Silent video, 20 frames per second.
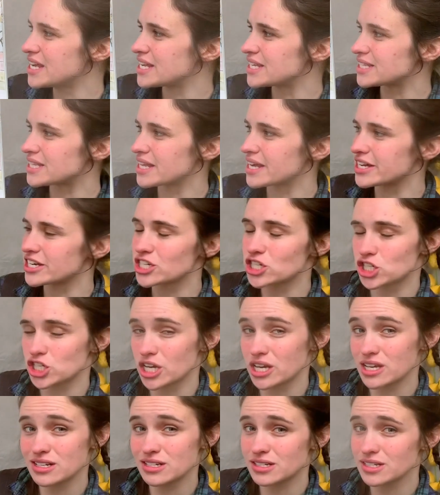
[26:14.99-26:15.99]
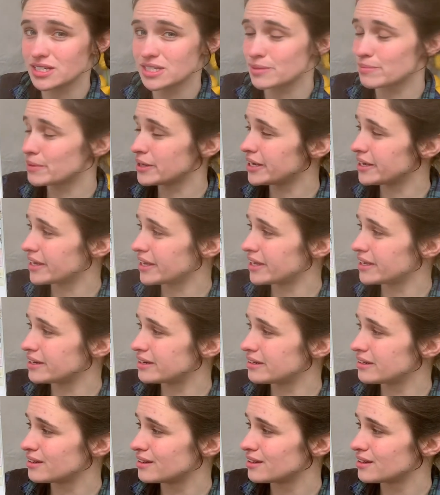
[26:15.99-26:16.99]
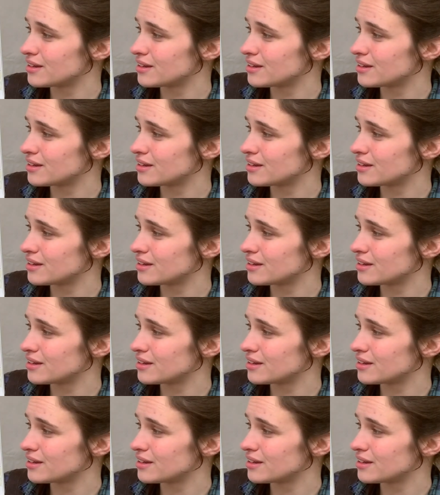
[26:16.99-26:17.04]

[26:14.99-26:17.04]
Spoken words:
is that changes begin.